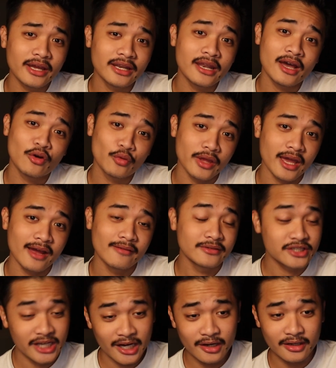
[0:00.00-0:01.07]
And now we have
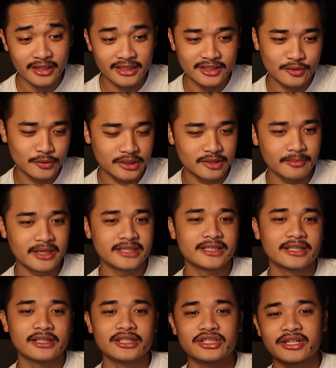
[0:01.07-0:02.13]
Charities, which is
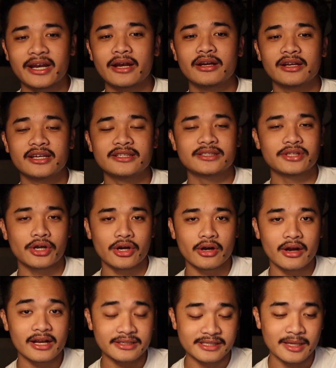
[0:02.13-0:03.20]
basically charities that
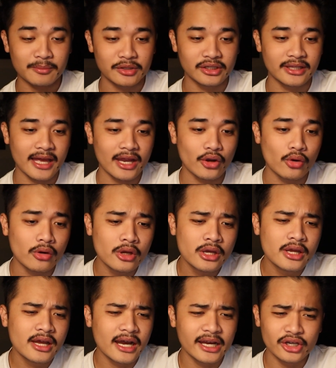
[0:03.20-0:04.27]
are accepting Nano.
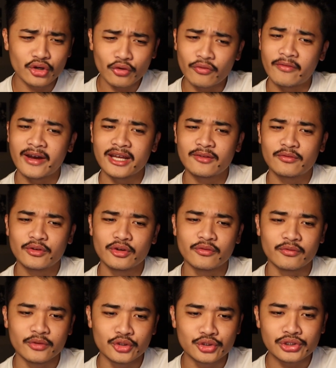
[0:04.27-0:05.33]
I know Fight for the
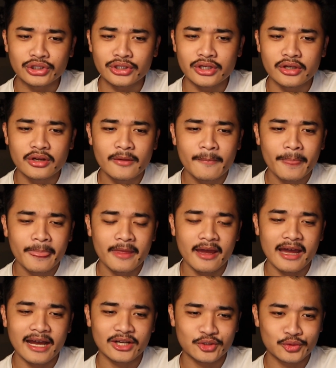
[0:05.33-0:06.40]
Future
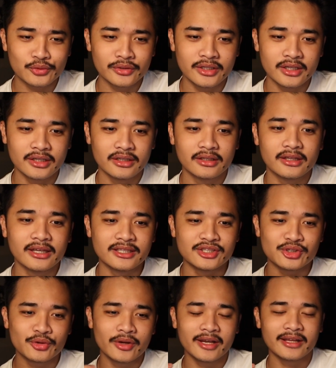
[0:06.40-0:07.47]
actually
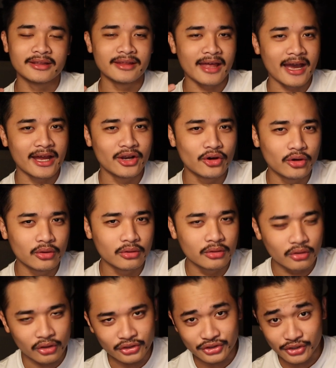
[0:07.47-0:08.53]
integrated Nano
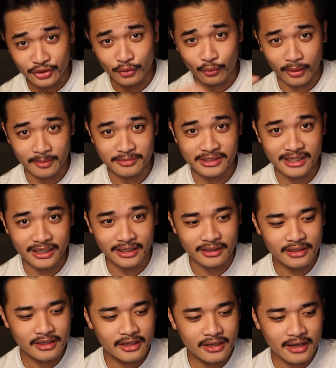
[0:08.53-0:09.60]
onto their website
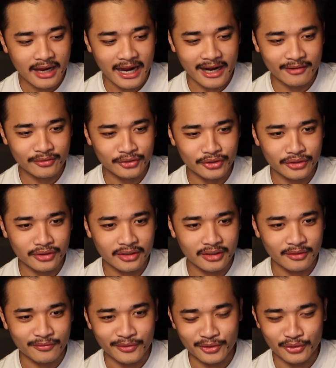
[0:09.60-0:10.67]
after
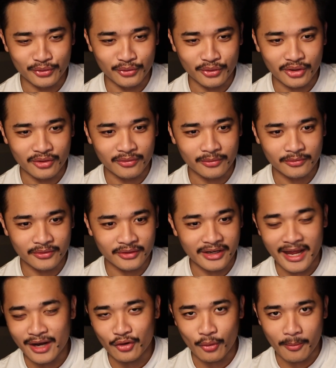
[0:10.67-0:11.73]
a few of the
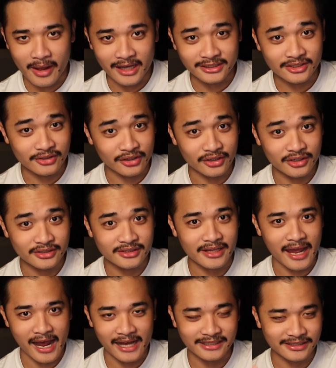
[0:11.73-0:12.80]
Nano ambassadors
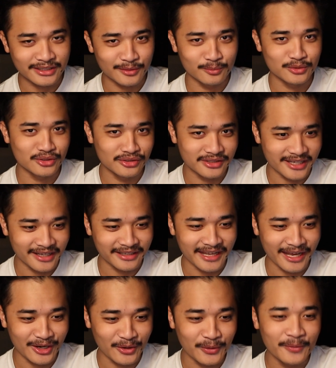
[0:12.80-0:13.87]
asked them to take
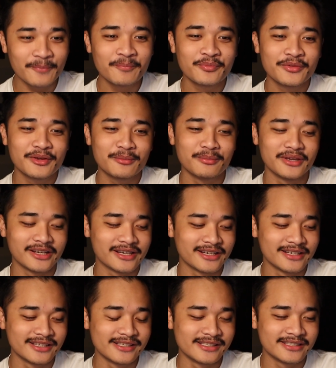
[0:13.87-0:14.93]
Nano,
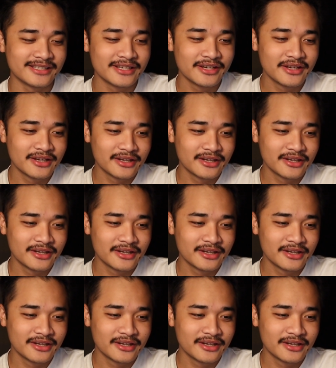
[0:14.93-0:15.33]
because